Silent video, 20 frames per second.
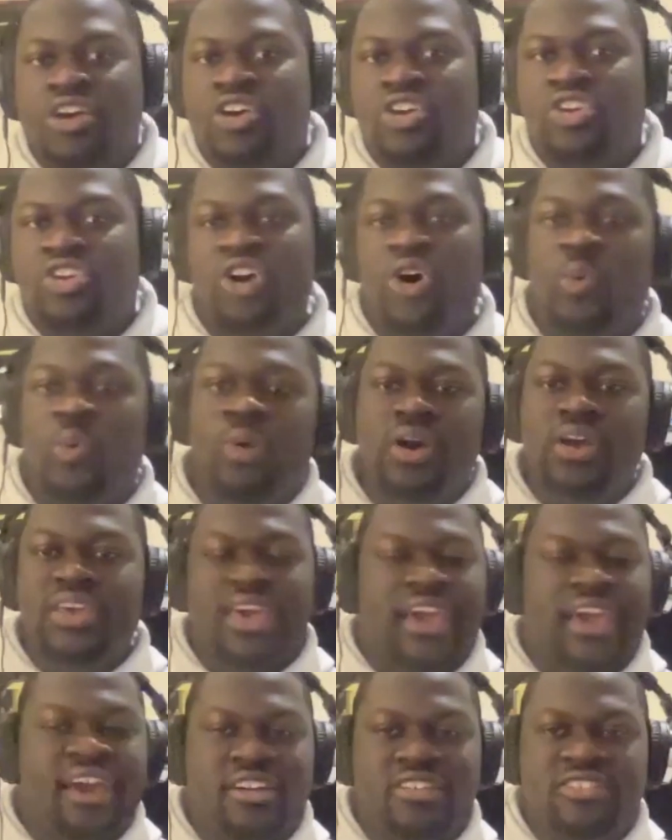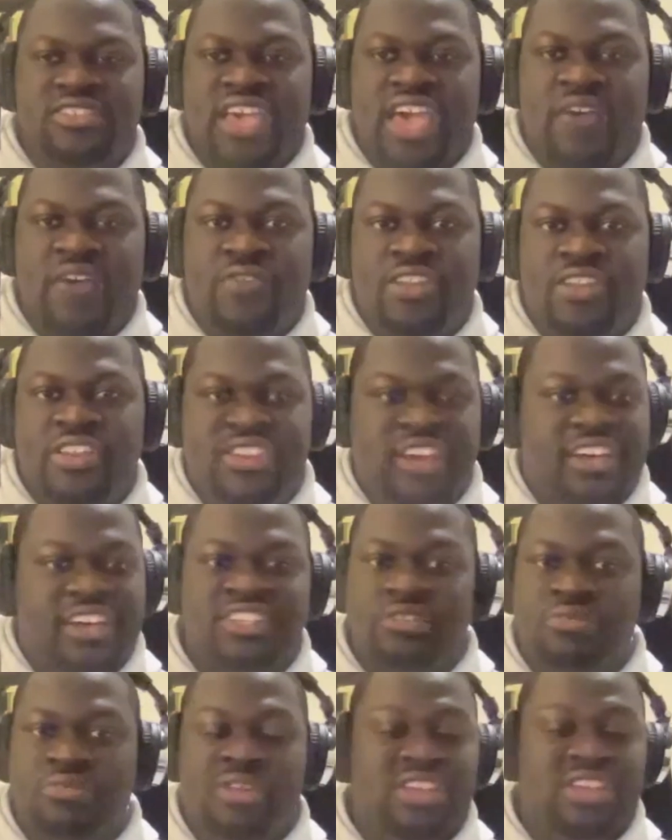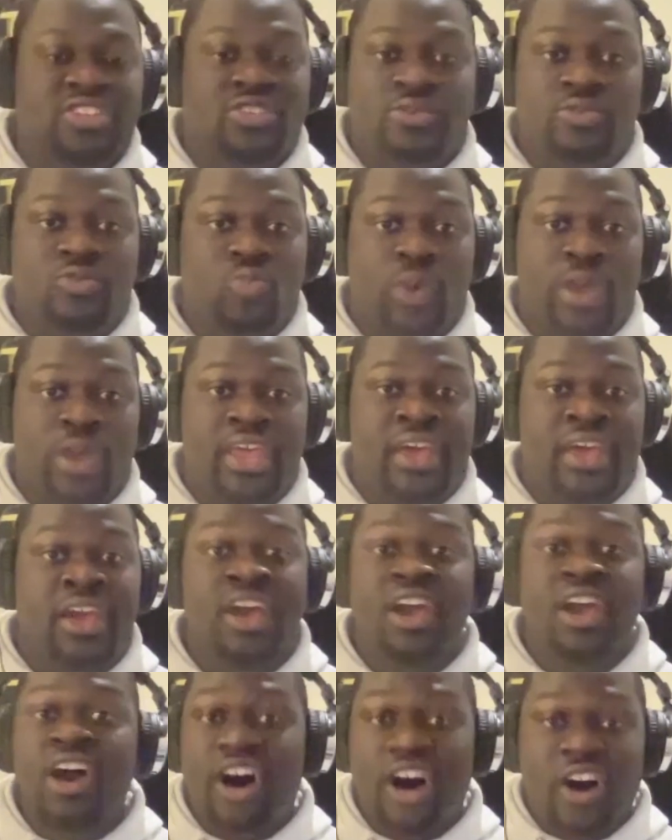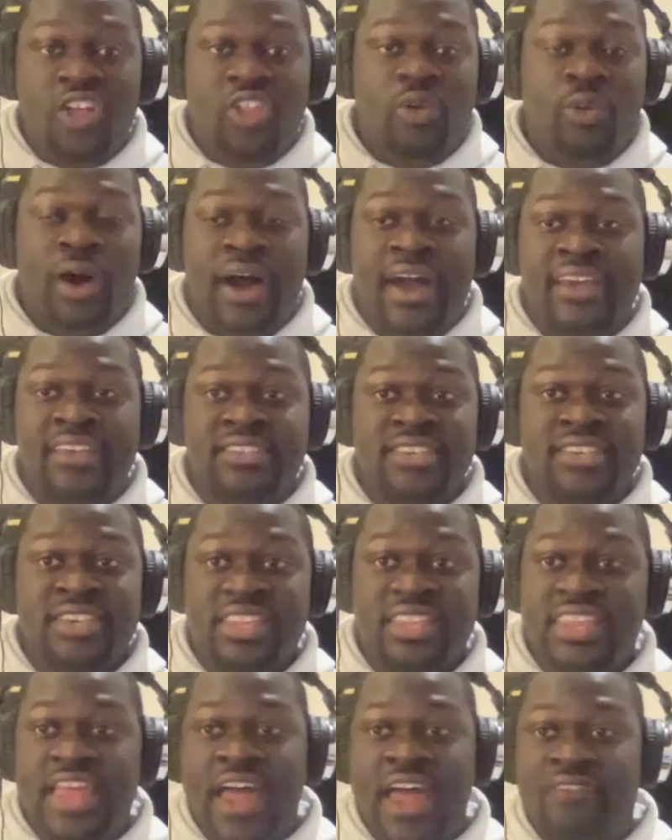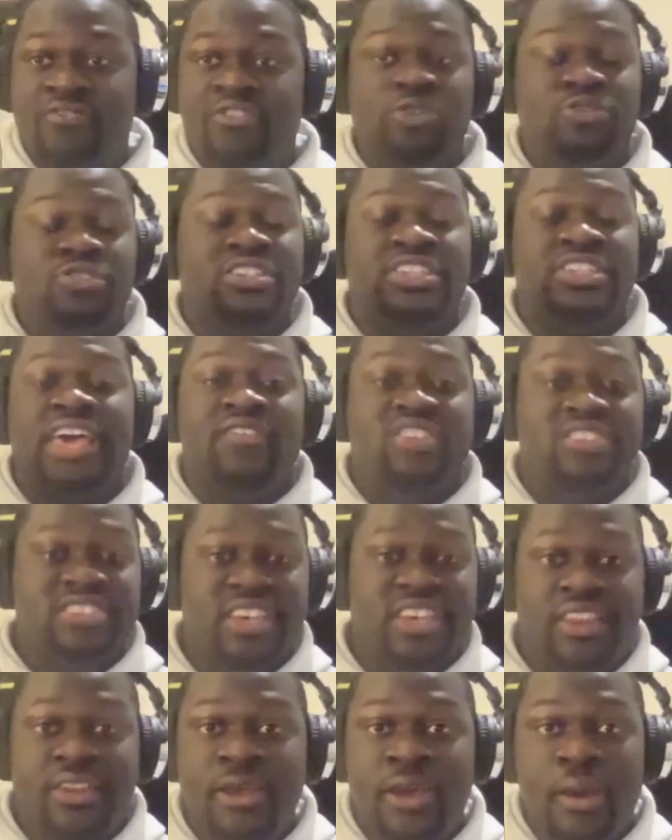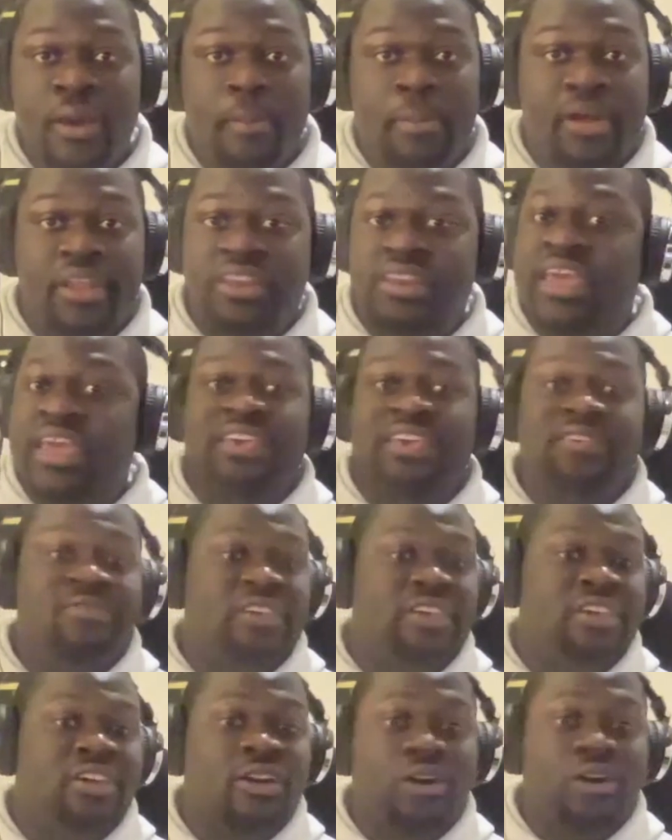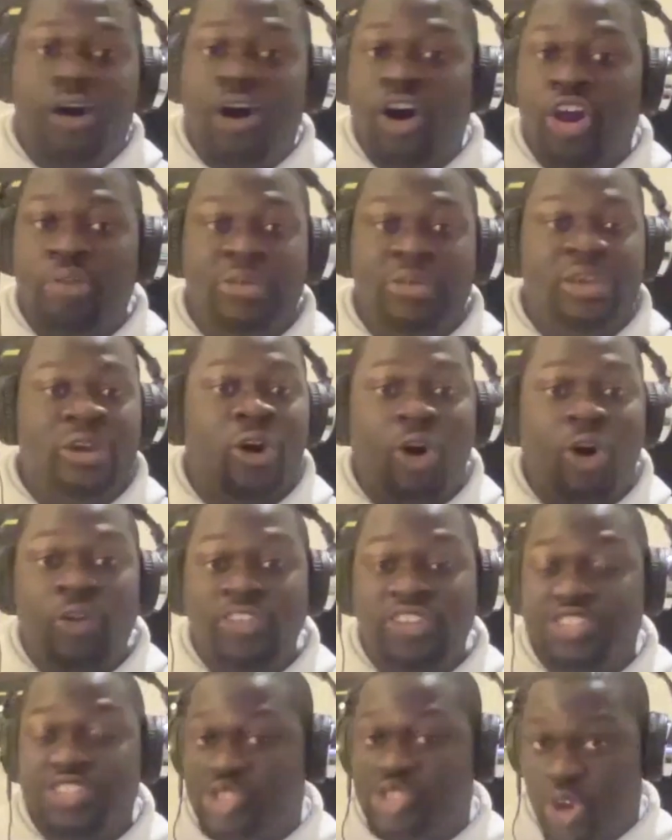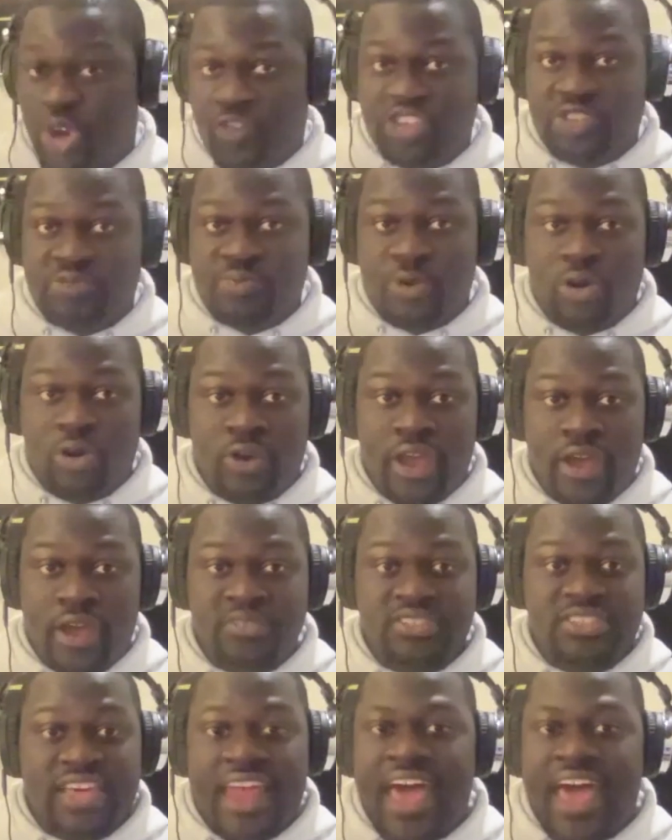No one cares if it doesn't mean winning. Otherwise, not even using Davidson, but Navy, Army, all these service programs that